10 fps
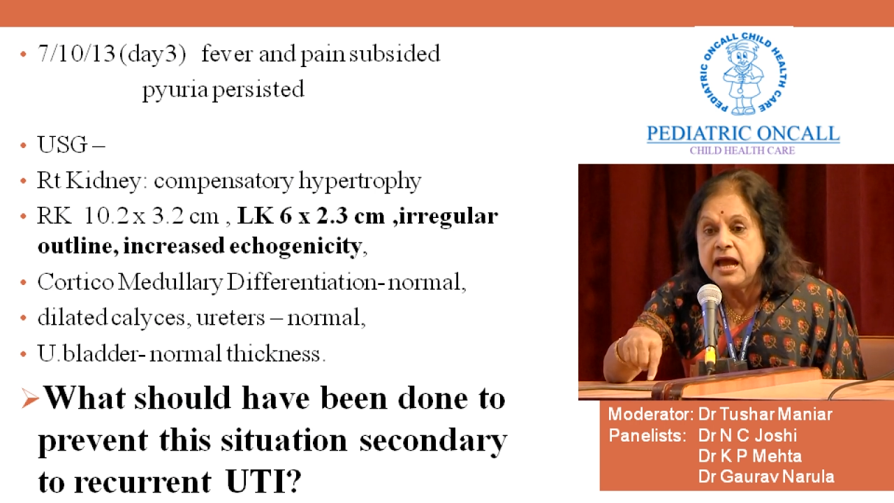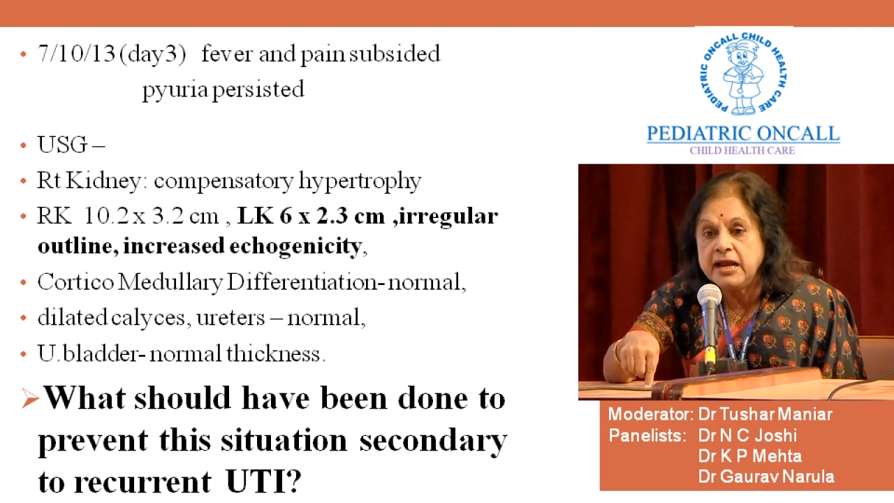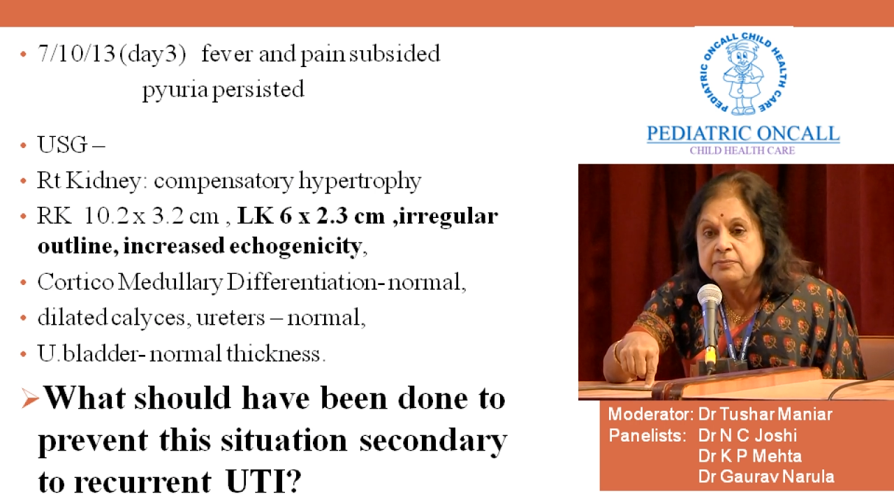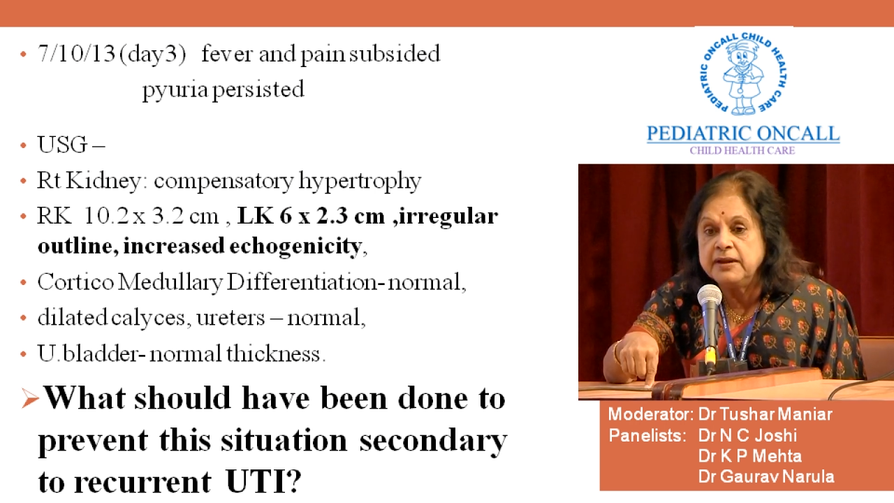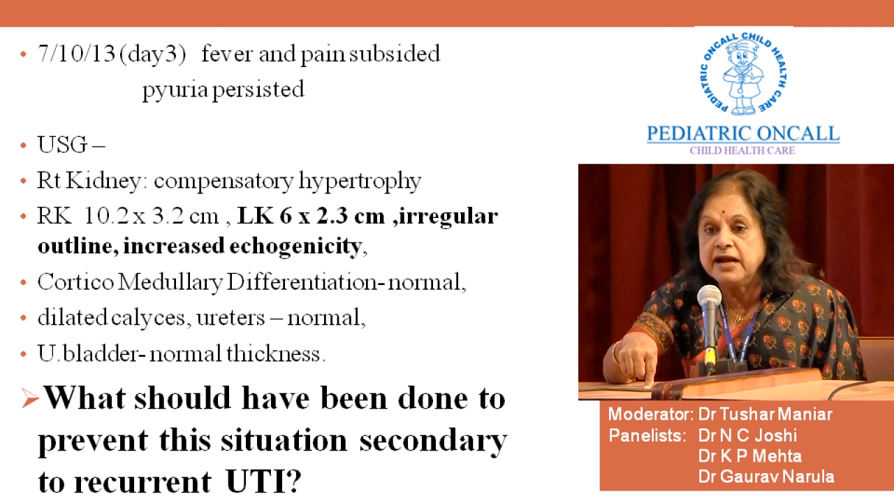
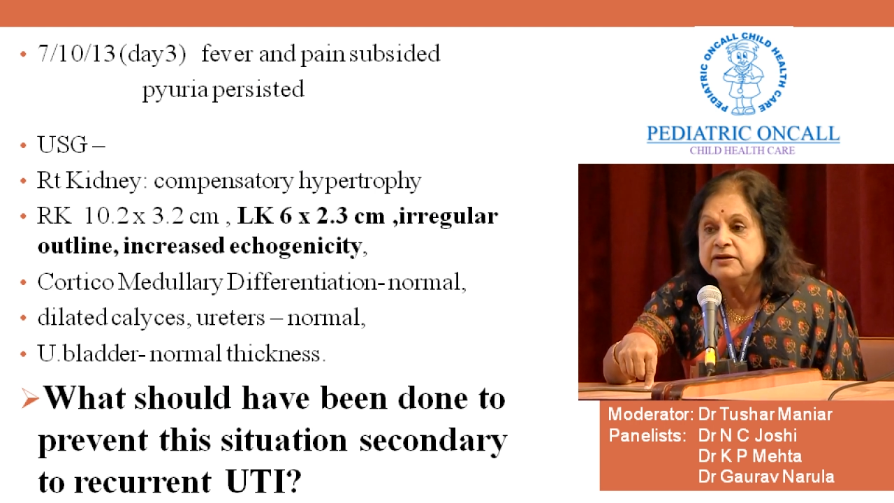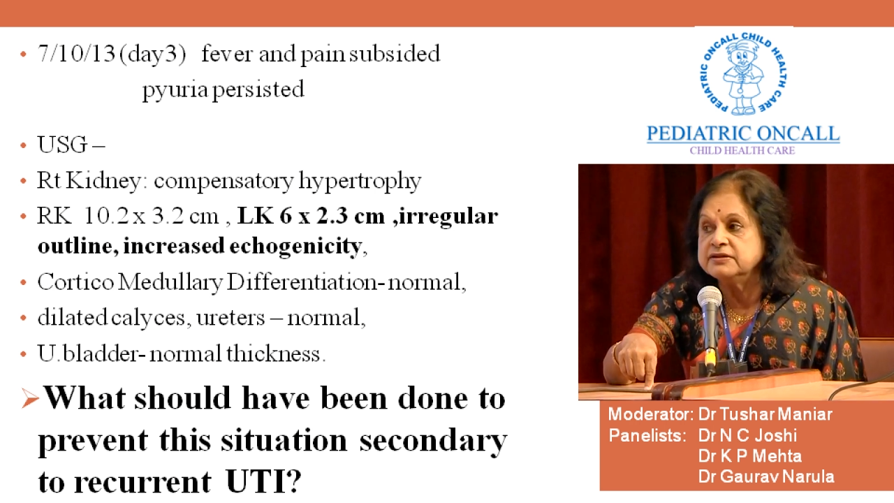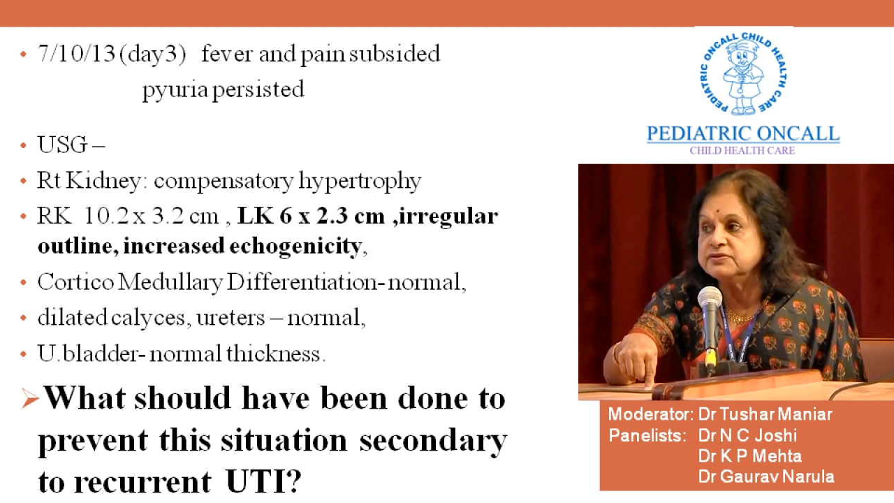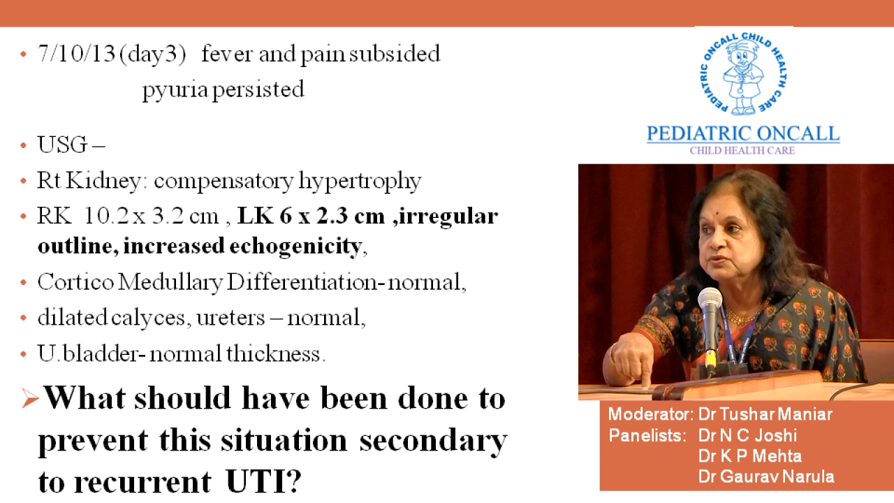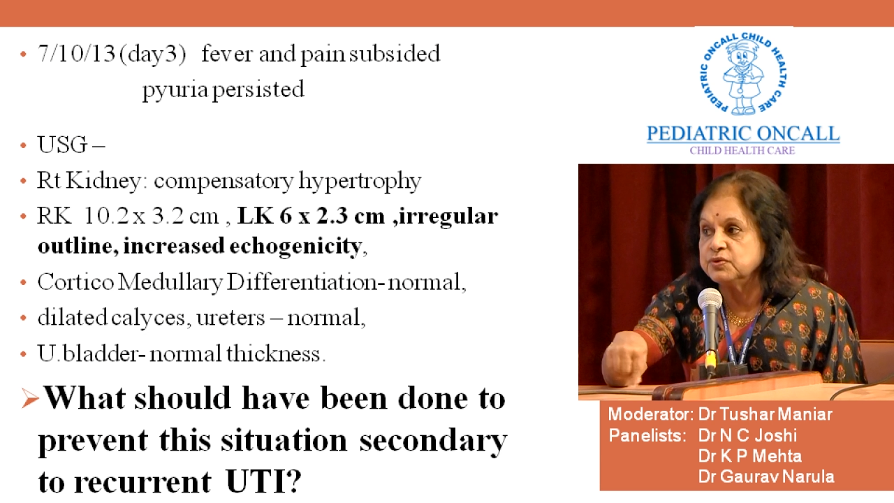and
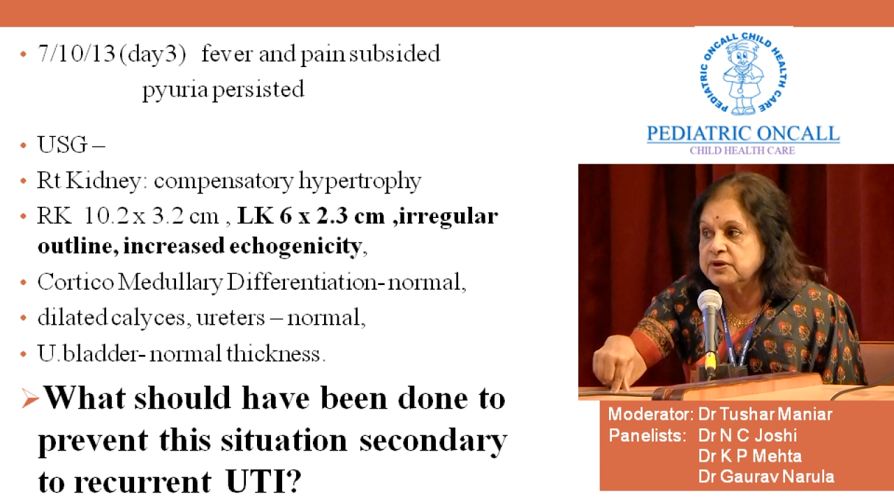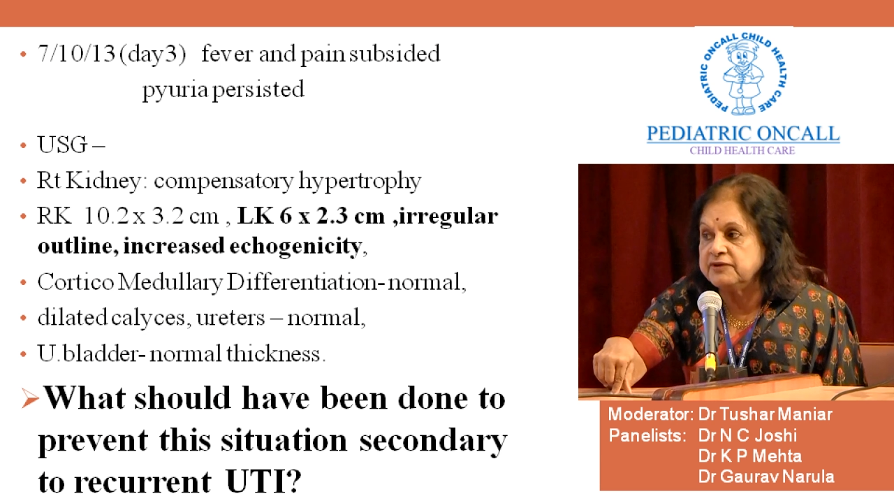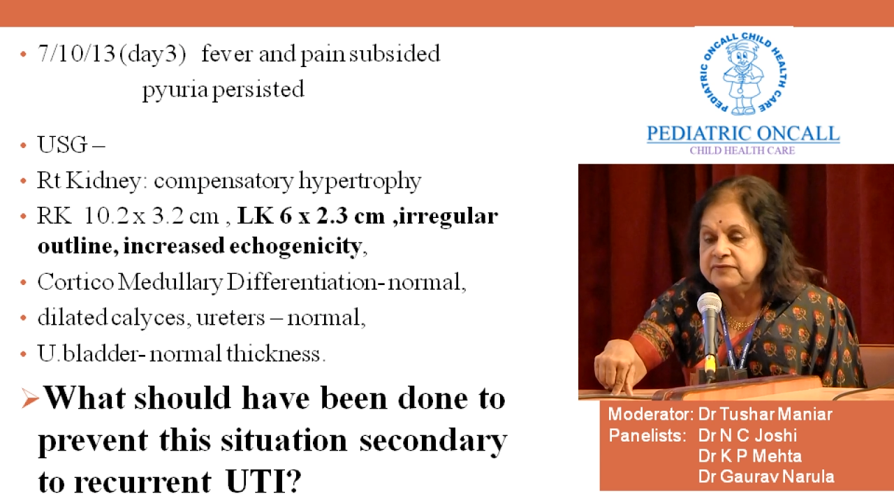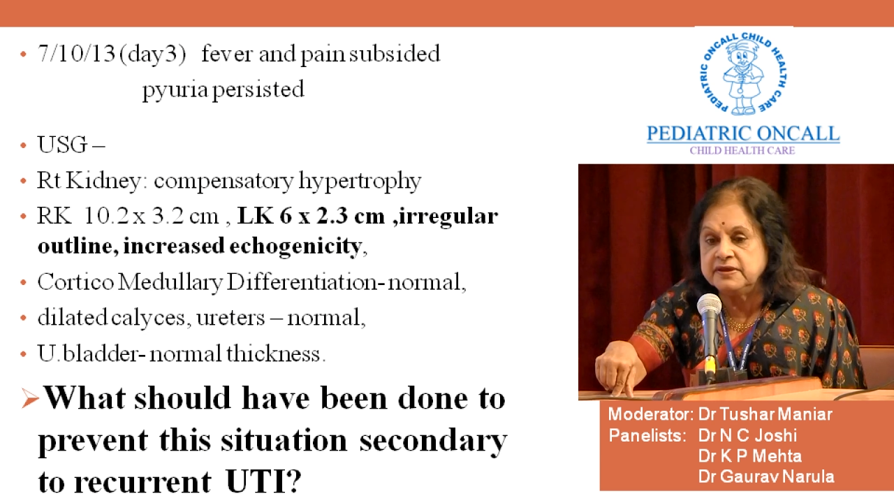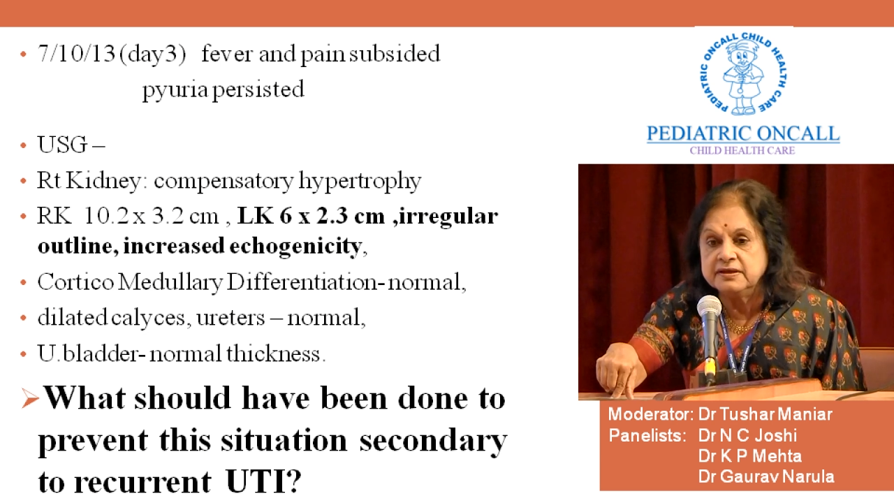bladder
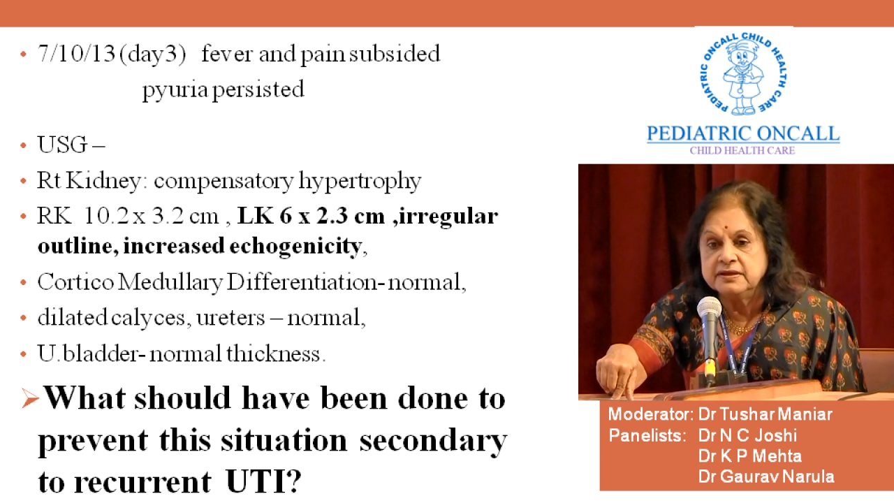sonography.